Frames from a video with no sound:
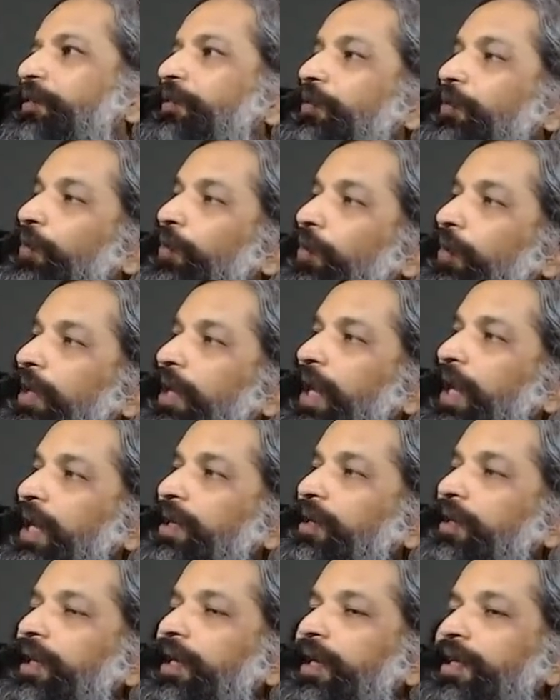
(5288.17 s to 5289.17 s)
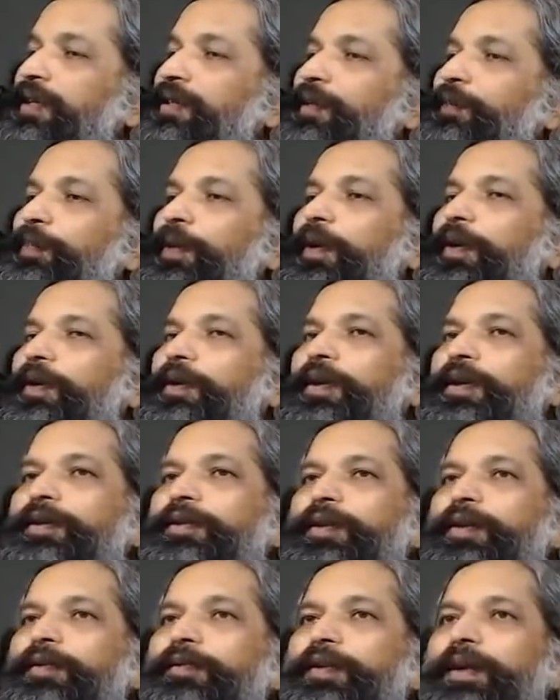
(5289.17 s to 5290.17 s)
So lightning is a
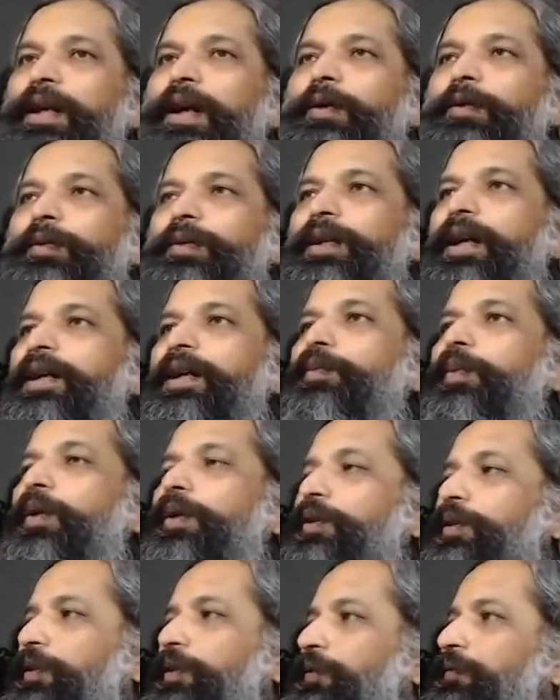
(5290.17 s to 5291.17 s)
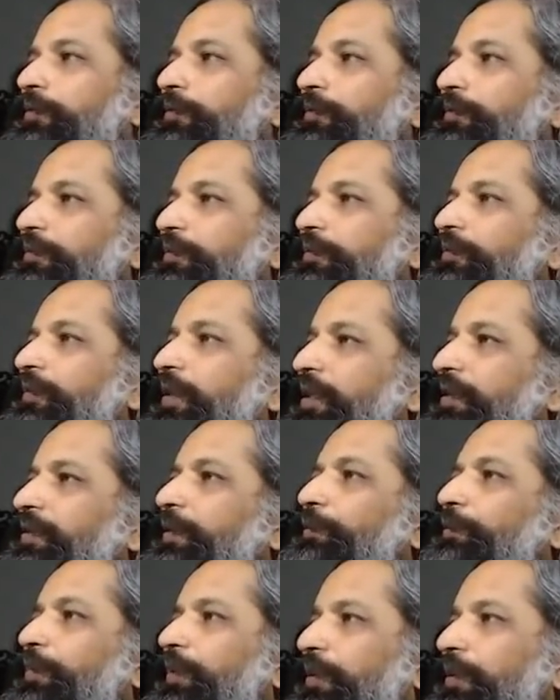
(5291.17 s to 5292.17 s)
product of cloud and water. Very
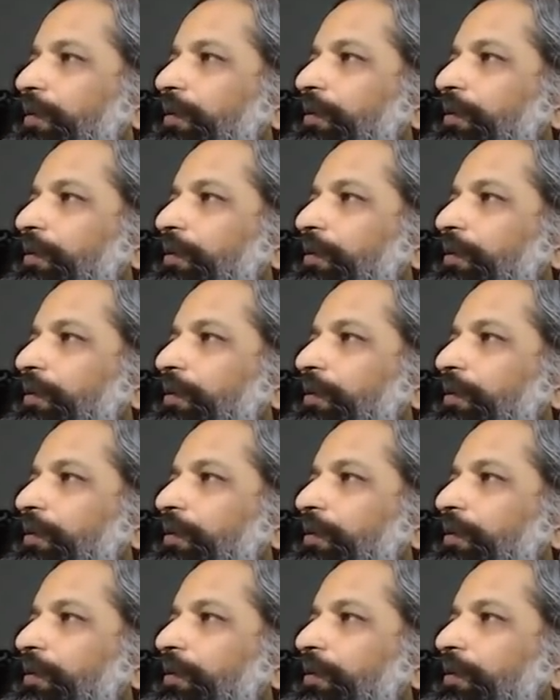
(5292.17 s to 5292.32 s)
simple.